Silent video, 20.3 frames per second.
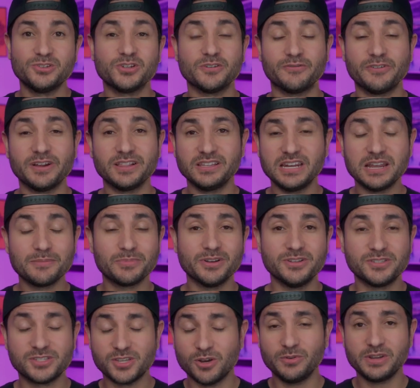Your friendly
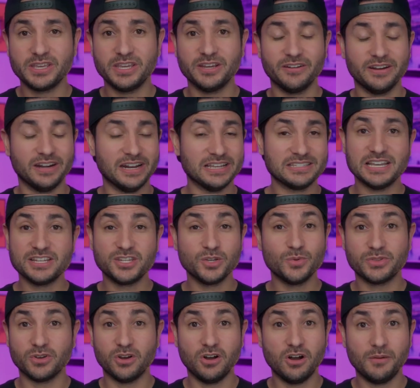neighborhood Tony here, and as I do
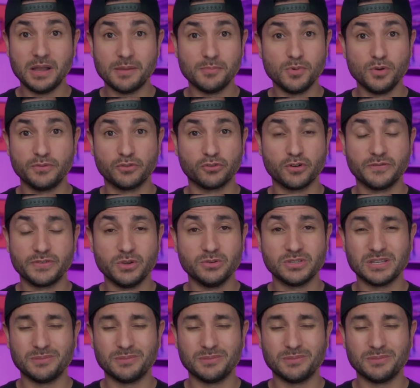with all my movie reviews,